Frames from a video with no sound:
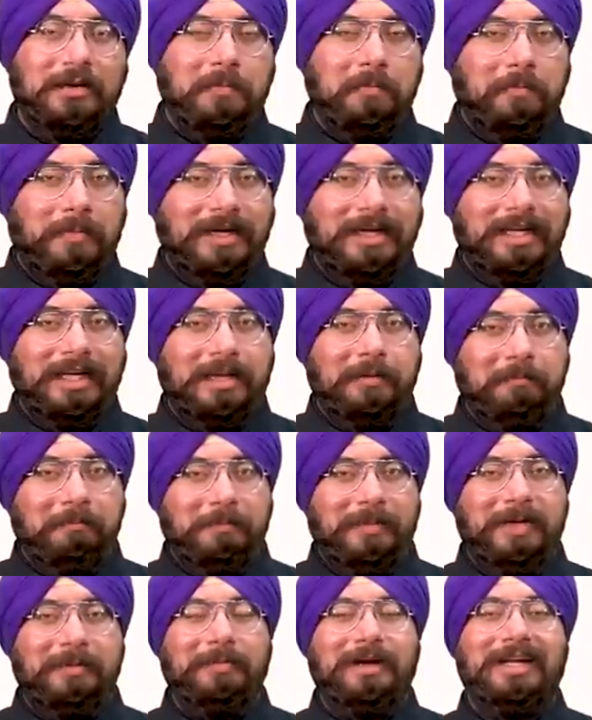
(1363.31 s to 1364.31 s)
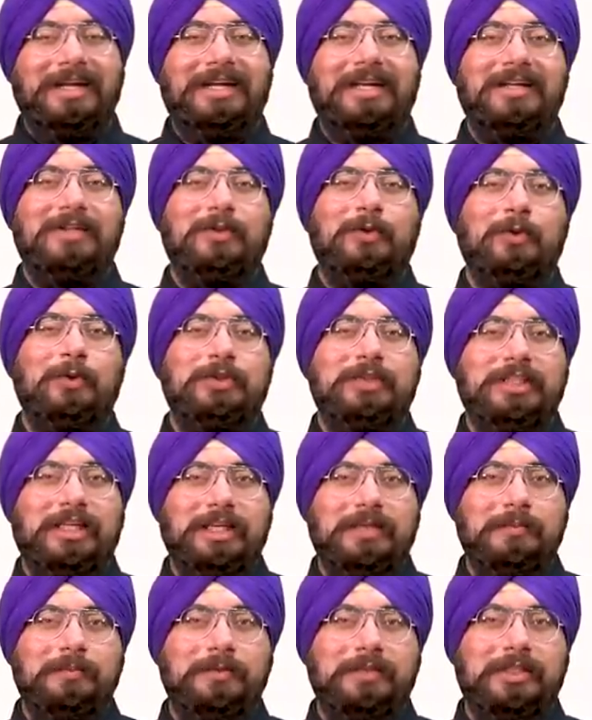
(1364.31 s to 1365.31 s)
but implementing those
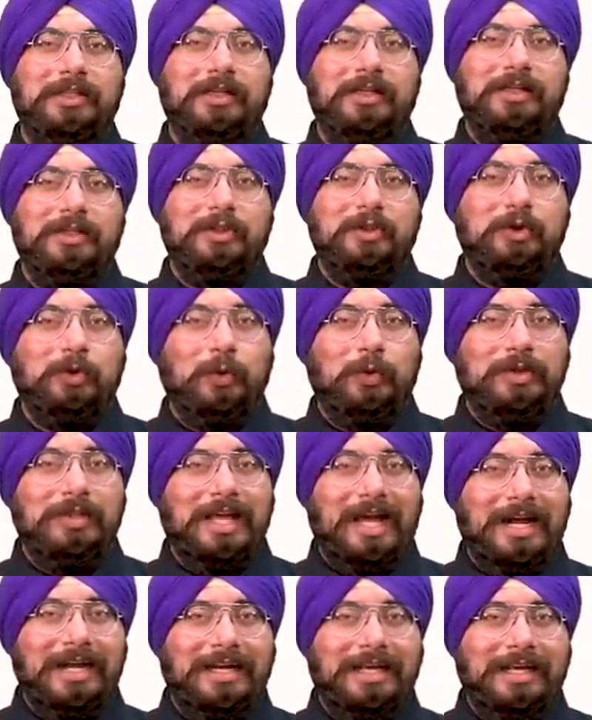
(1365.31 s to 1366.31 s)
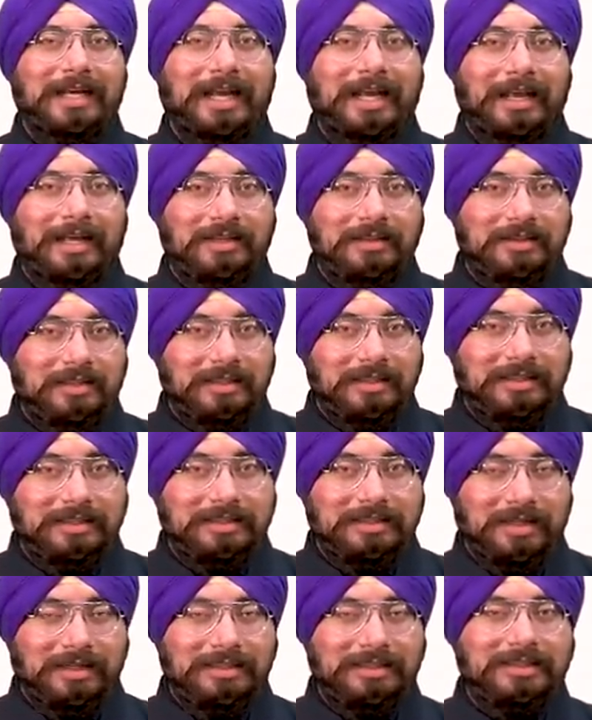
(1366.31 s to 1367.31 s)
schemes so that the
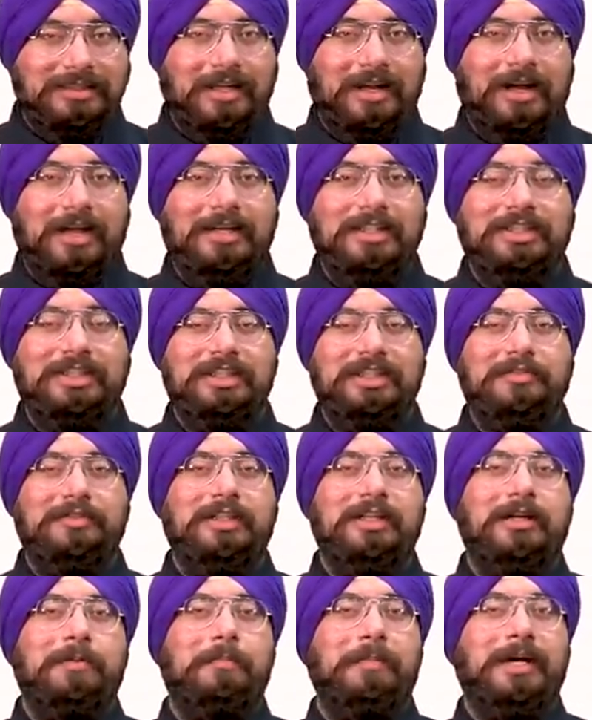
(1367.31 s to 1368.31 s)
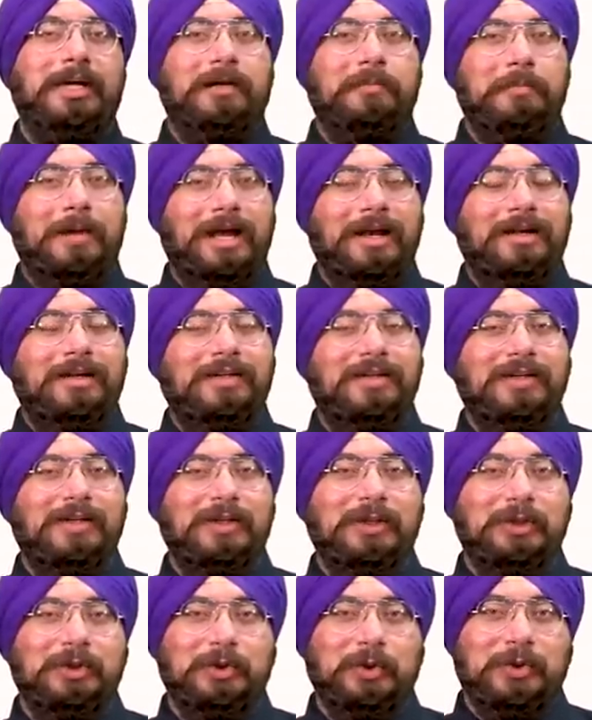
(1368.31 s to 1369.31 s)
results are achieved in a better manner
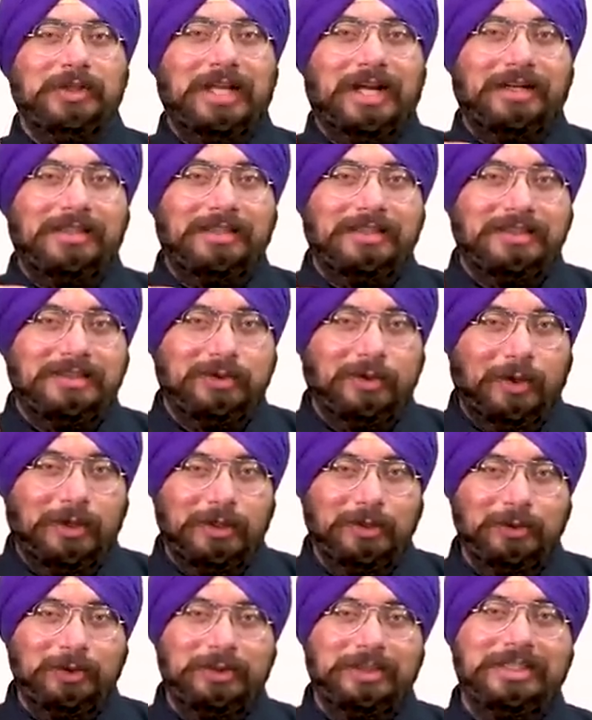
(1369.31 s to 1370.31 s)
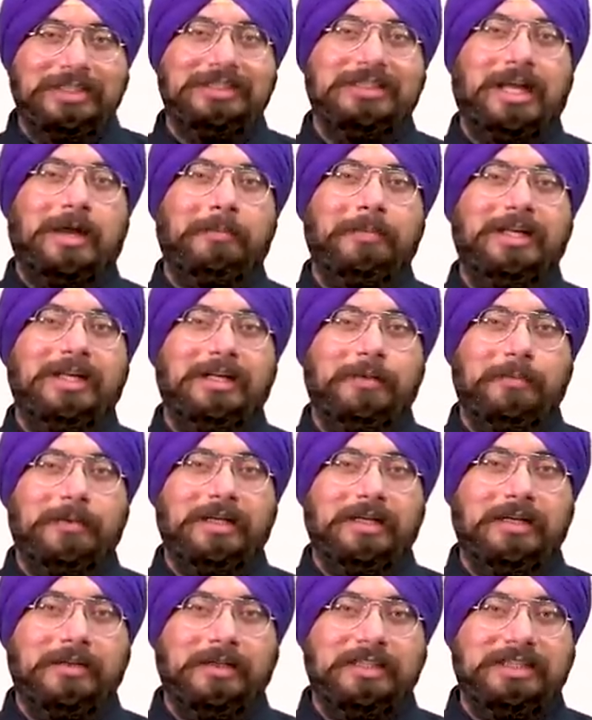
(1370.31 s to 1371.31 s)
so that the solution is
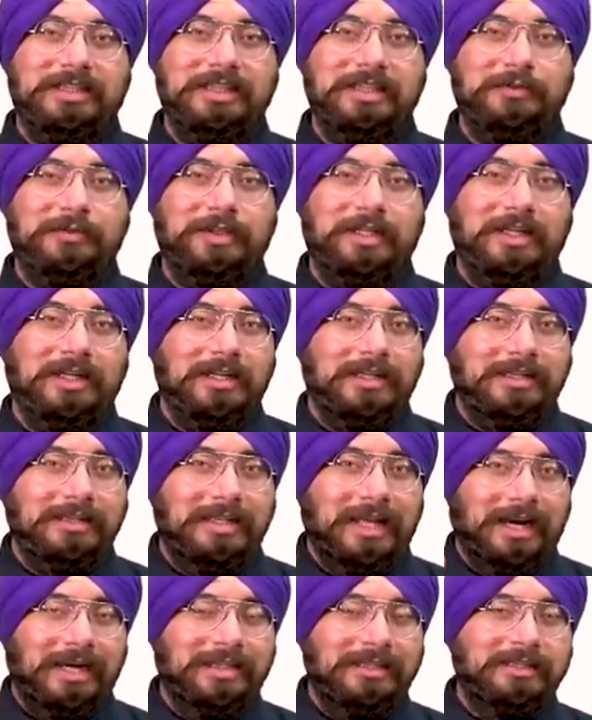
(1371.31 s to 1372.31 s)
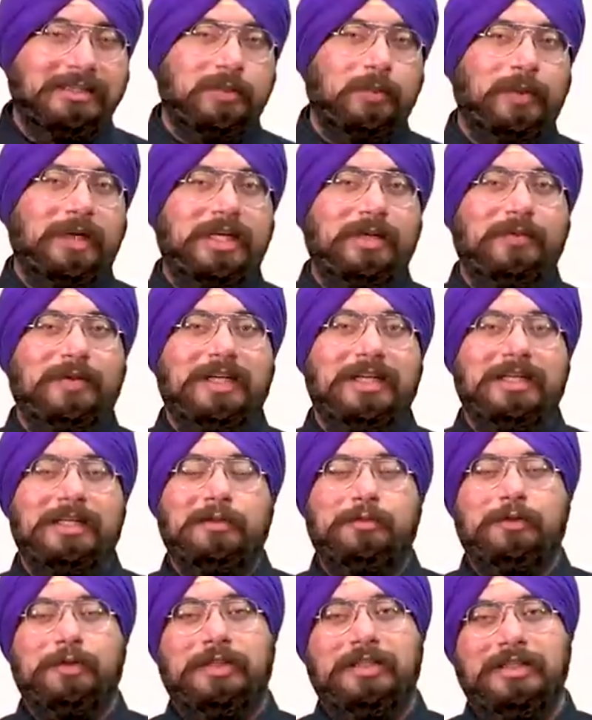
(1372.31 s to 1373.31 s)
amicably achieved, that is a very, very
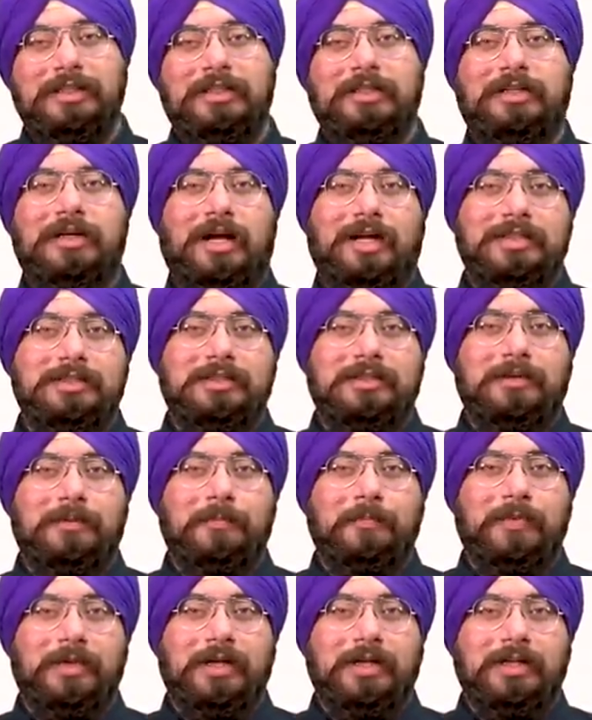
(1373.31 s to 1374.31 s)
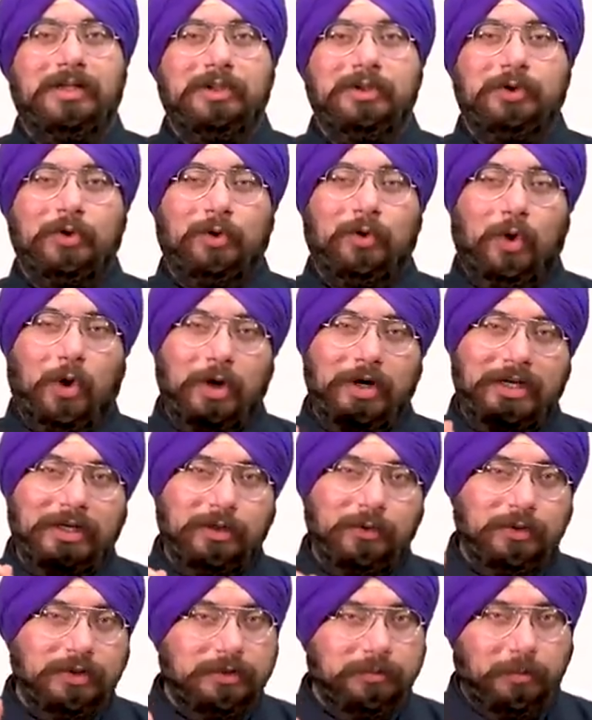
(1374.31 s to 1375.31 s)
difficult task. So,
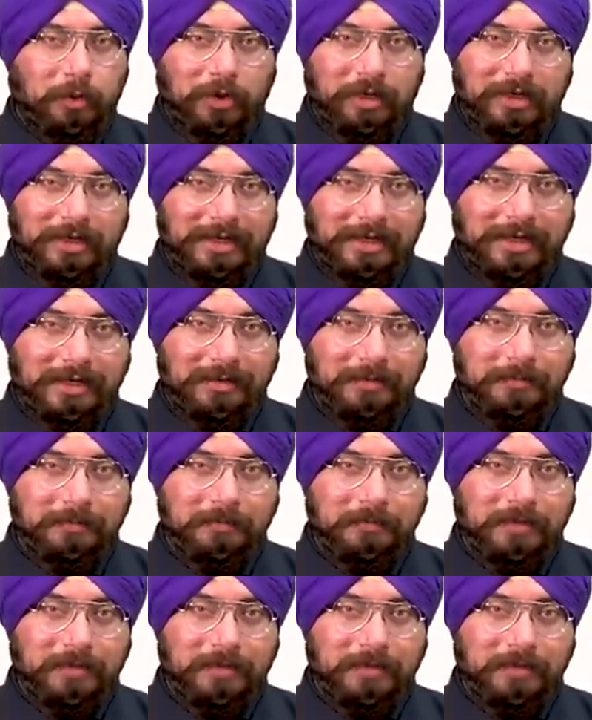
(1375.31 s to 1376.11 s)
continuous monitoring,